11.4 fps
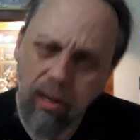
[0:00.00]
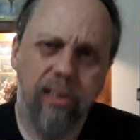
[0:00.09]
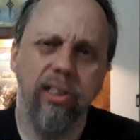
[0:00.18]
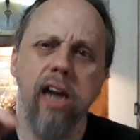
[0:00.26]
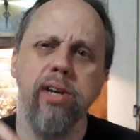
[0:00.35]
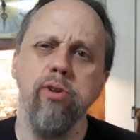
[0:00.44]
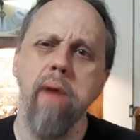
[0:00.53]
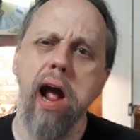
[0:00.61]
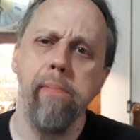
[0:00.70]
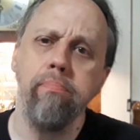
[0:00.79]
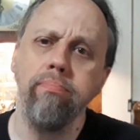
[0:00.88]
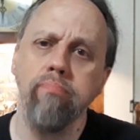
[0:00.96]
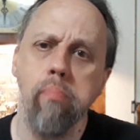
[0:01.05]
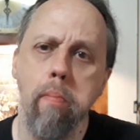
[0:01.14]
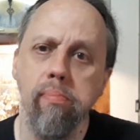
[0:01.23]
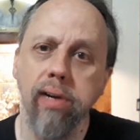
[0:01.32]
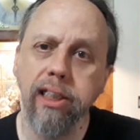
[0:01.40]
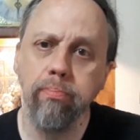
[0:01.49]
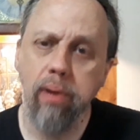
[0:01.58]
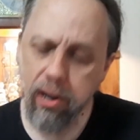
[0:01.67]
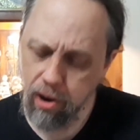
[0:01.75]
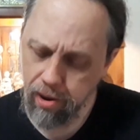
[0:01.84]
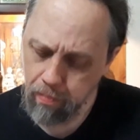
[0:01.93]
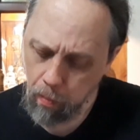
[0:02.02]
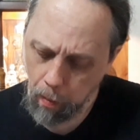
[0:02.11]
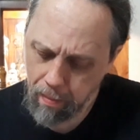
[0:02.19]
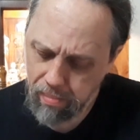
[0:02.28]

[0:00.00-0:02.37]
That's not too bad. That's pretty good.